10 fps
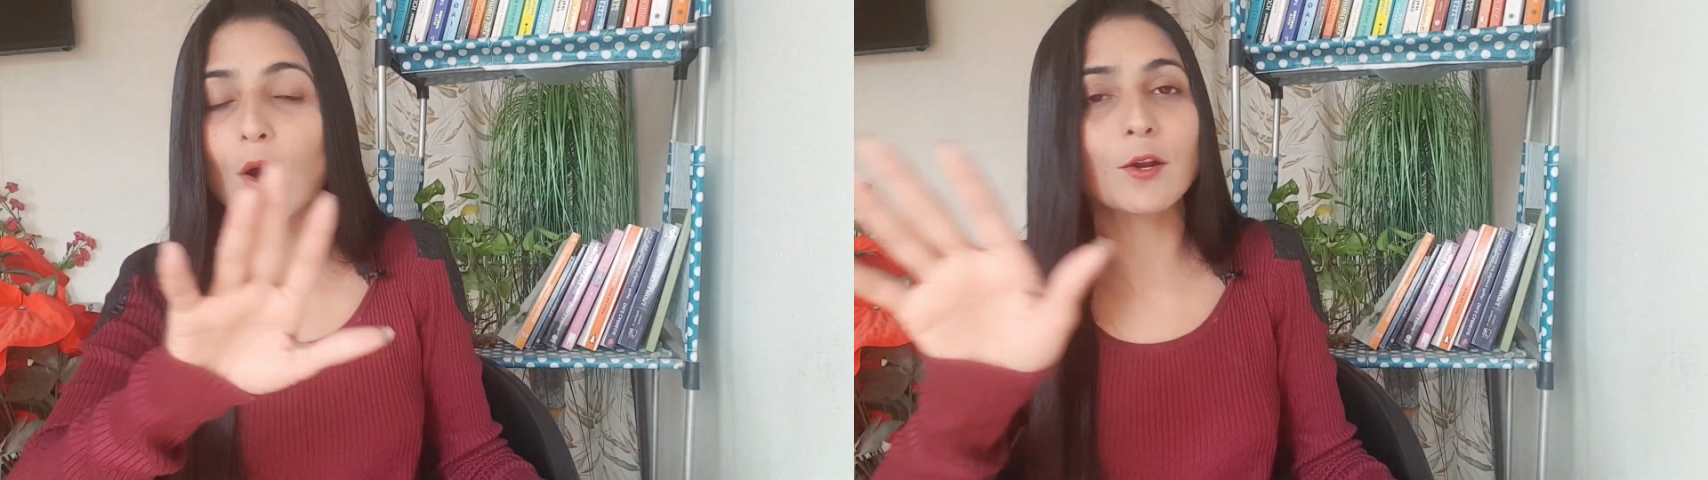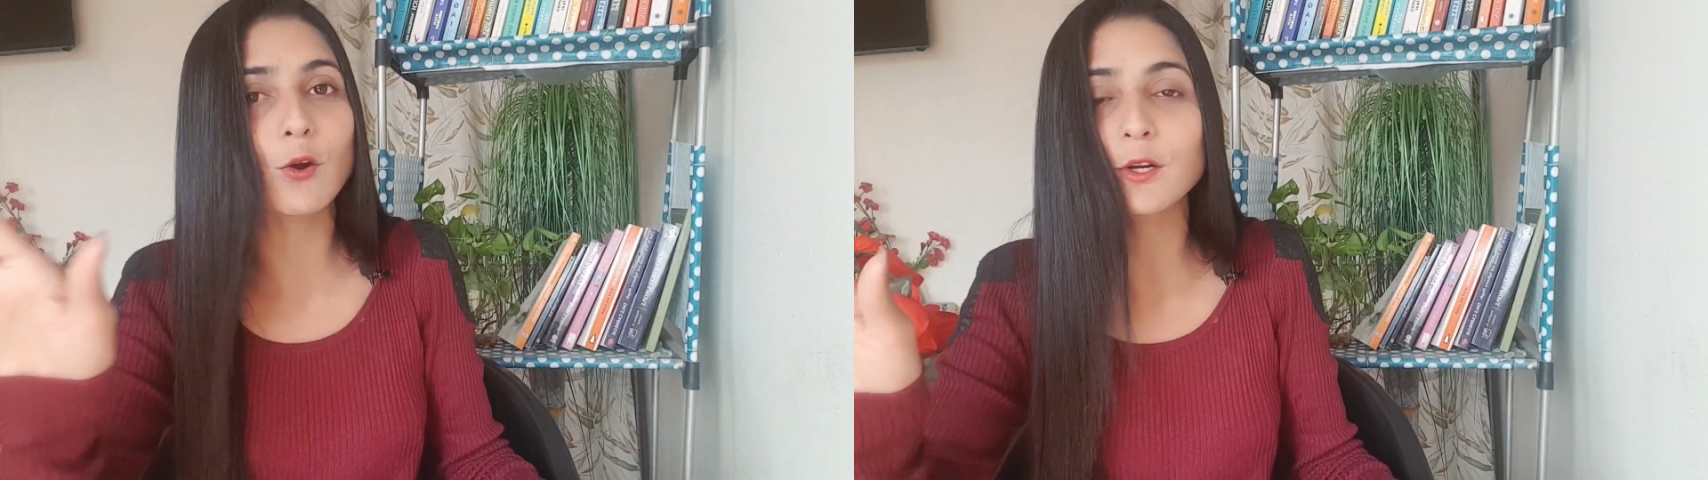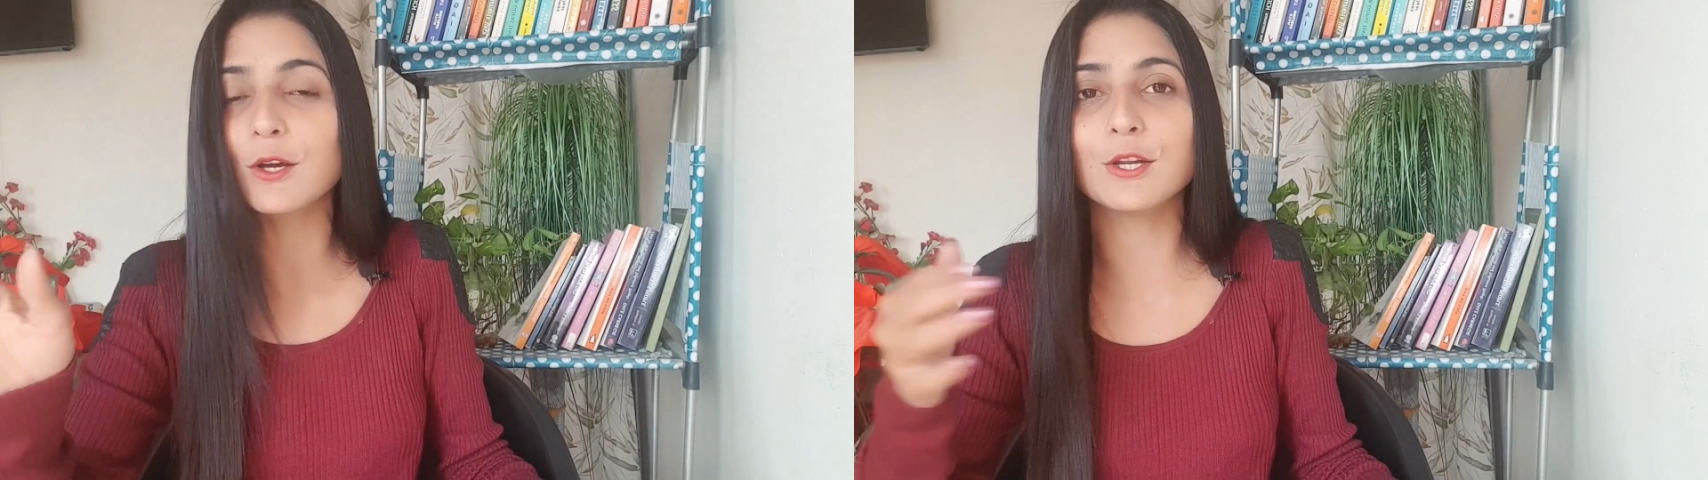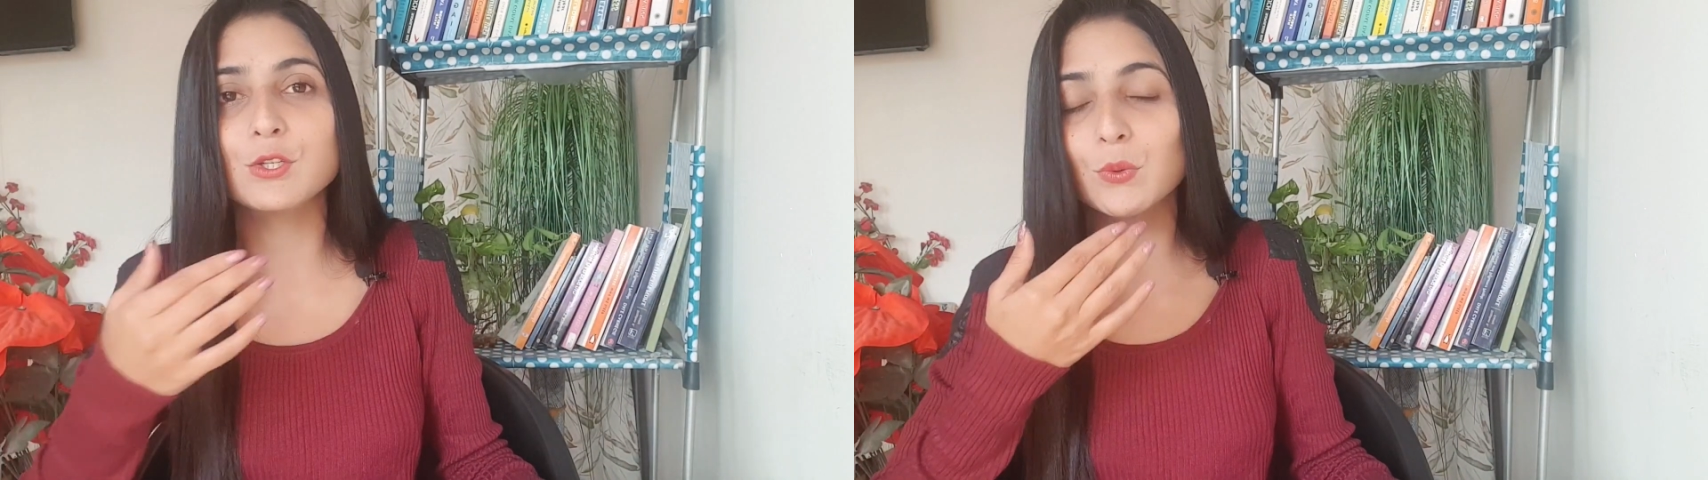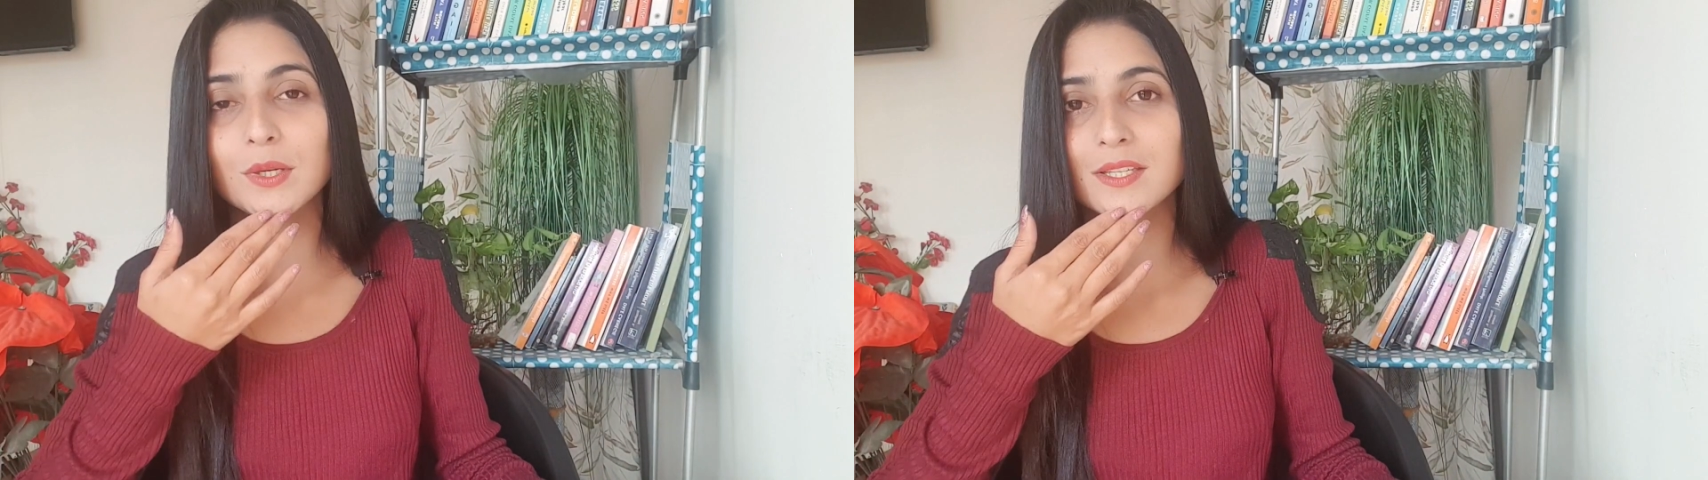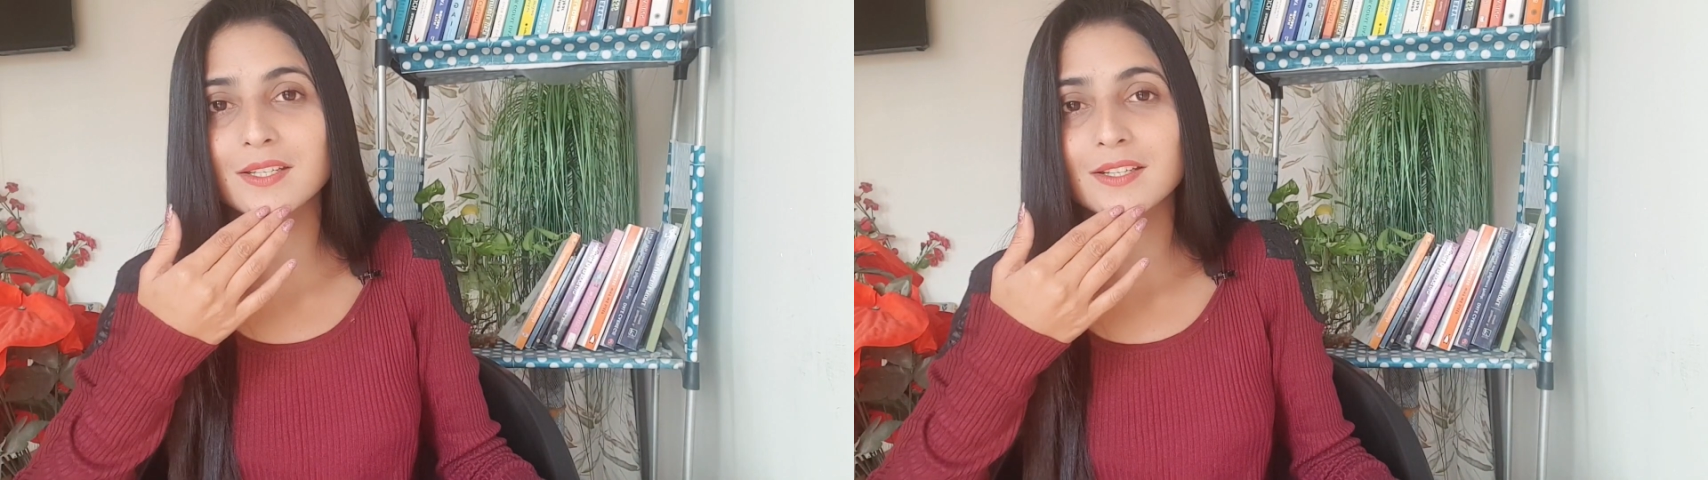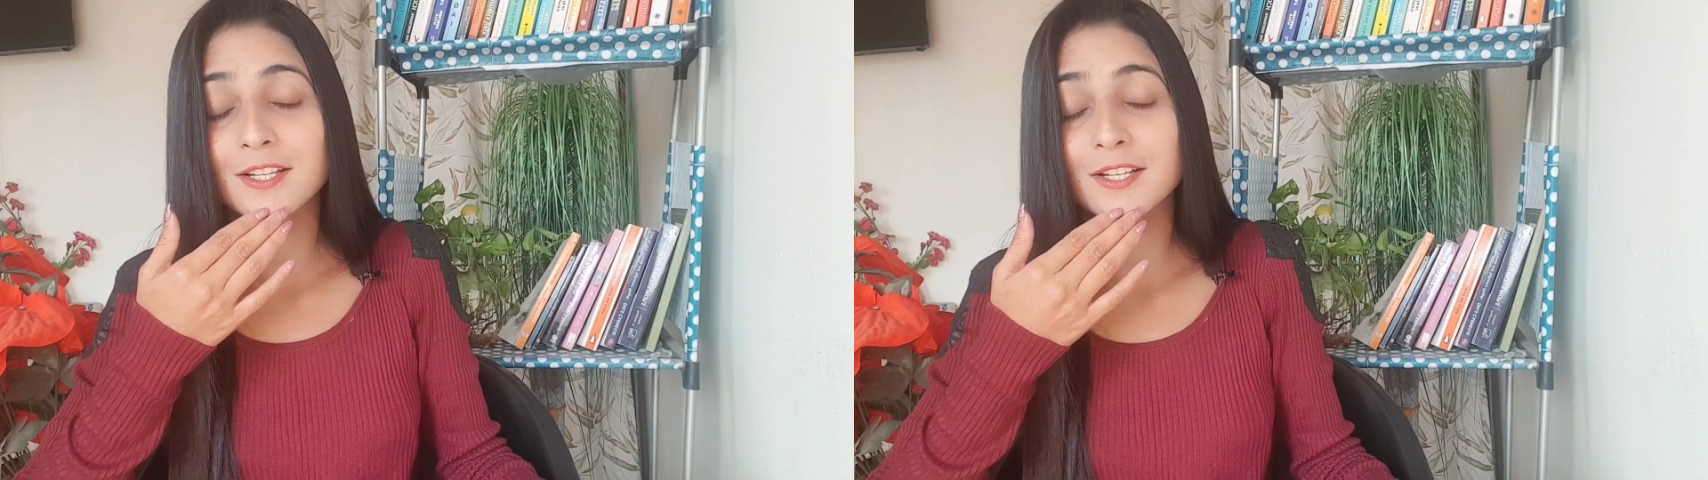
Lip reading: are not gonna do it.